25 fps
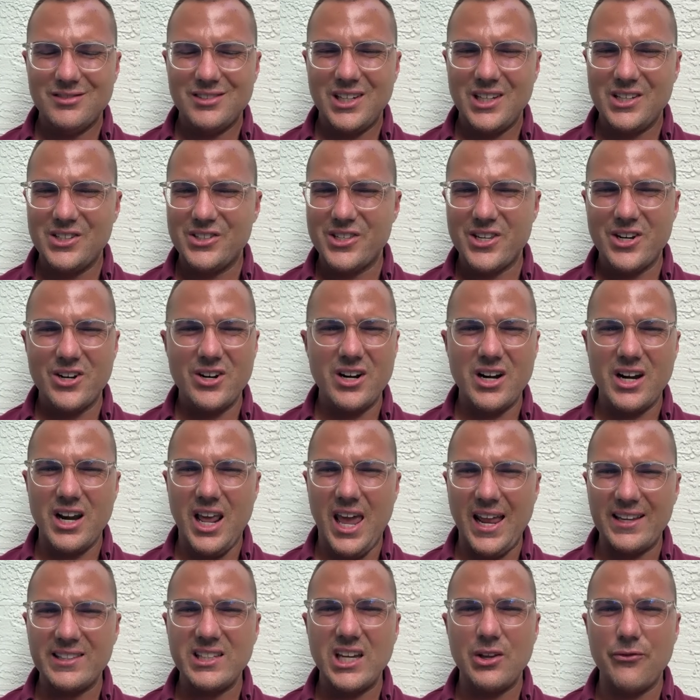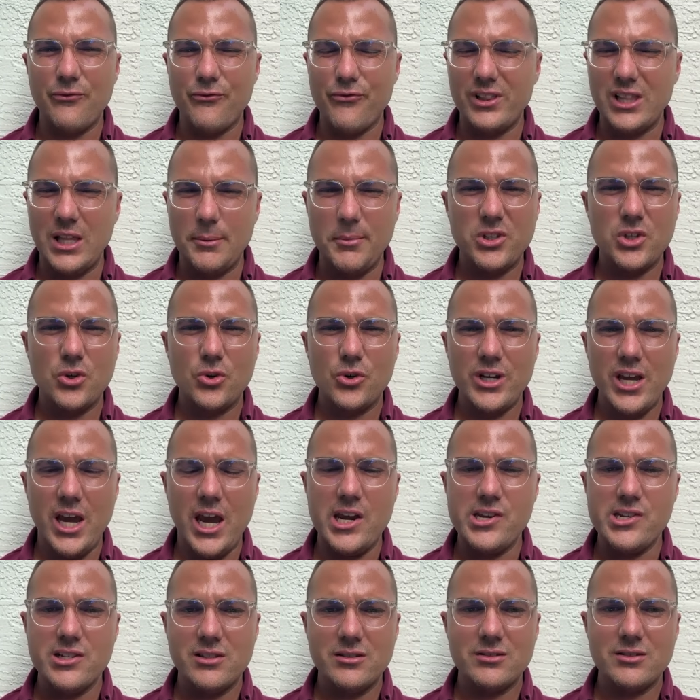considered an anti-inflammatory
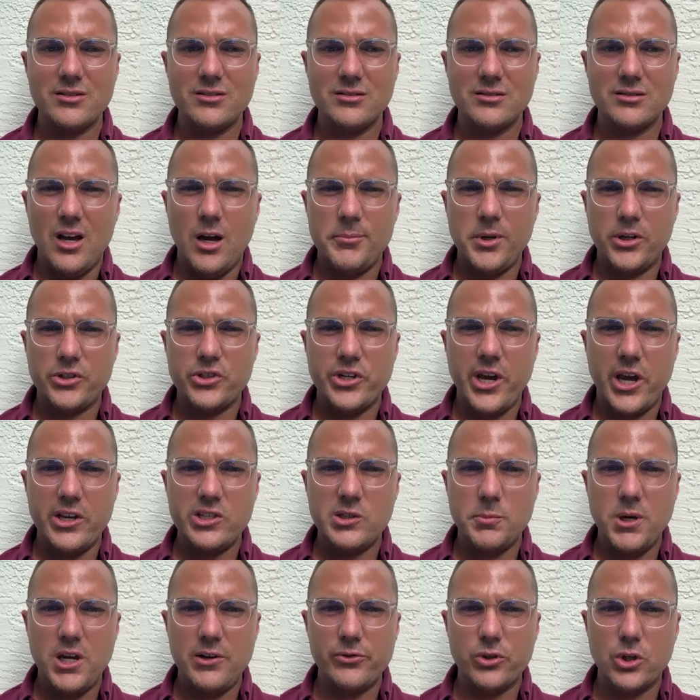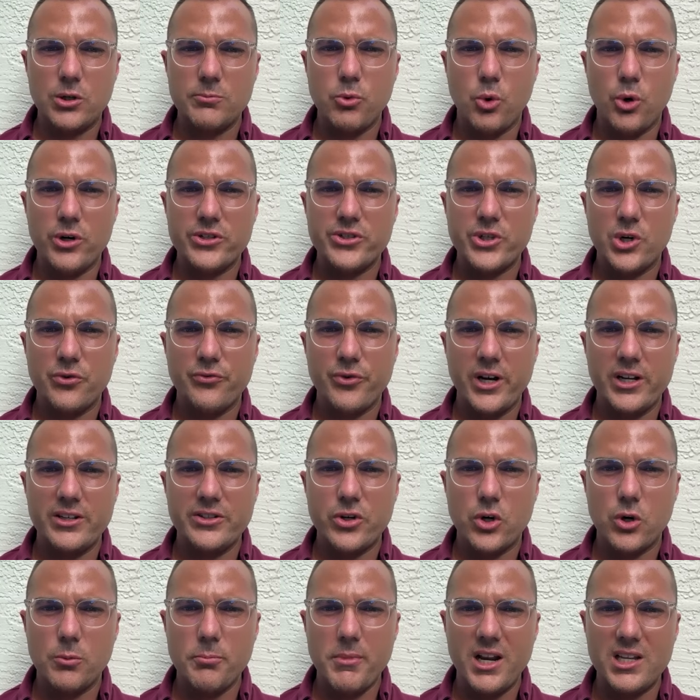agent? I'm Dr. Casey a board certified
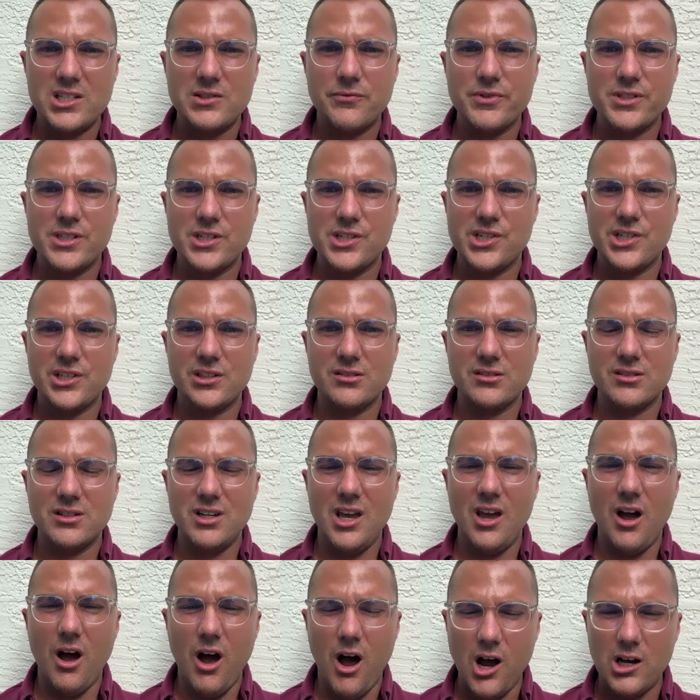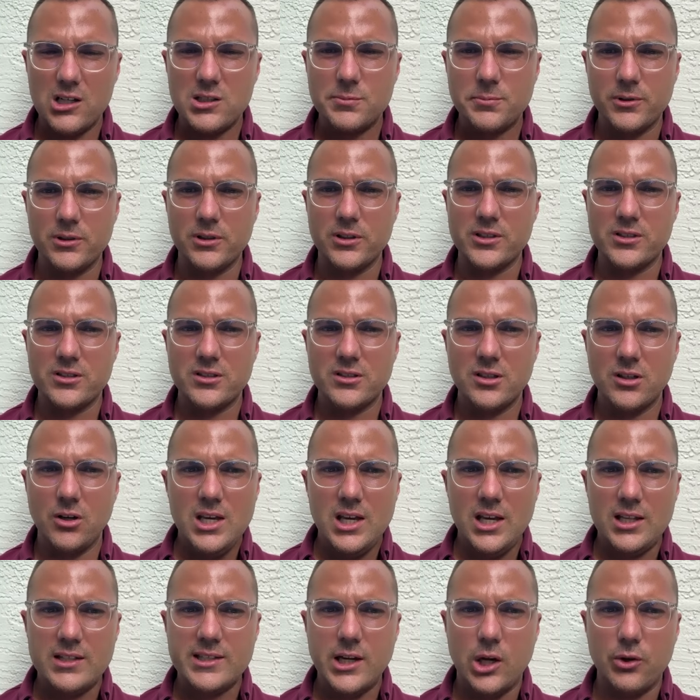internal medicine physician, a hospitalist
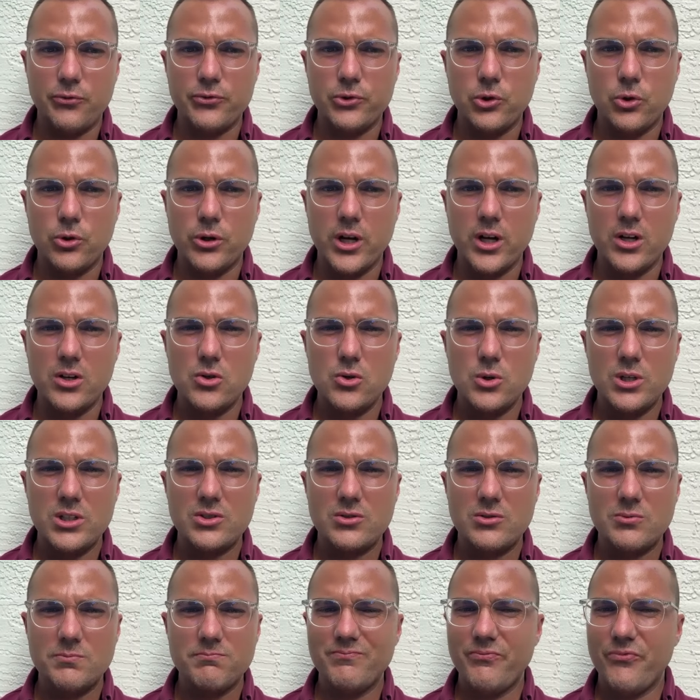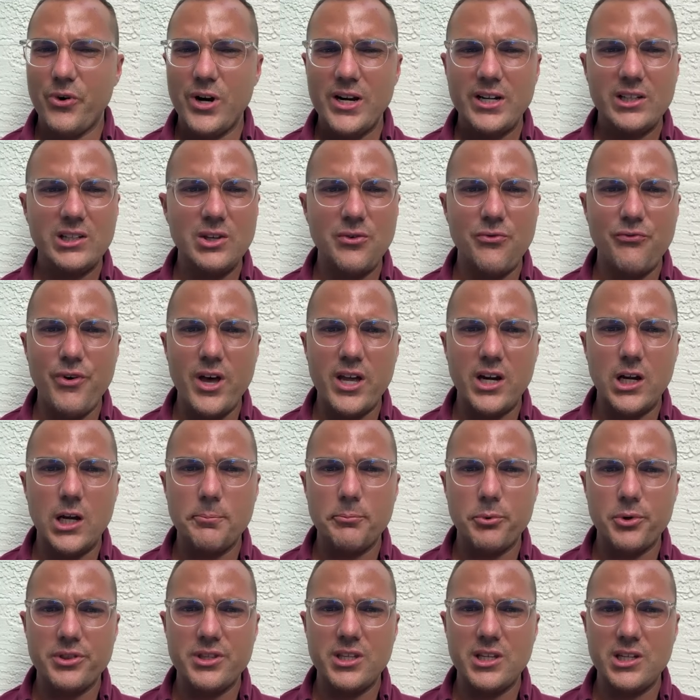in South Florida who is frankly fed
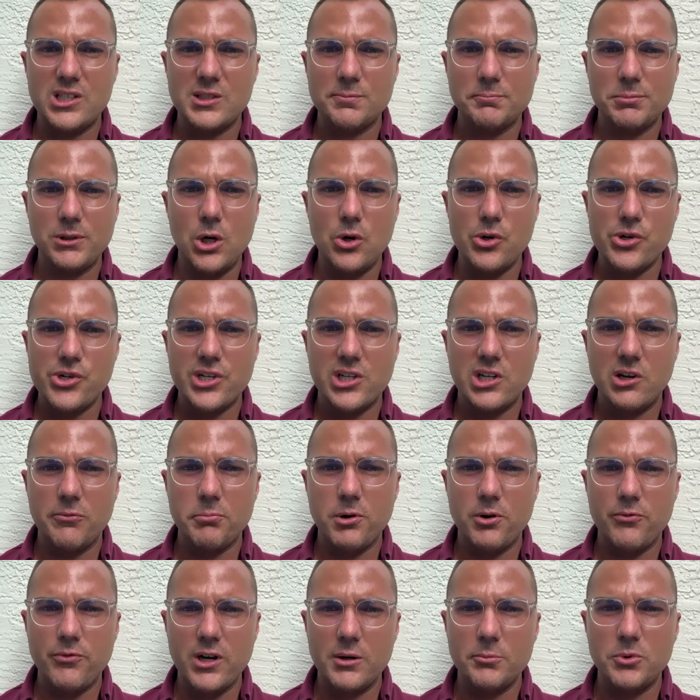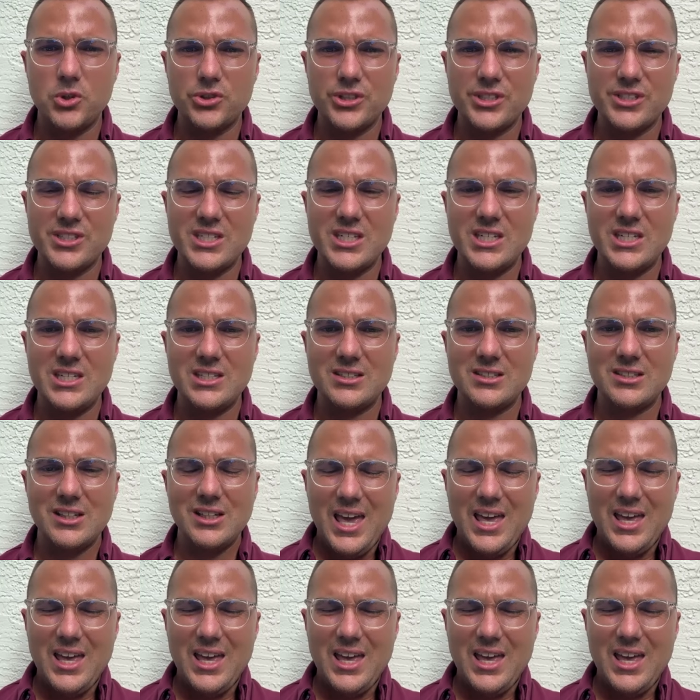up with the explosion of preventable disease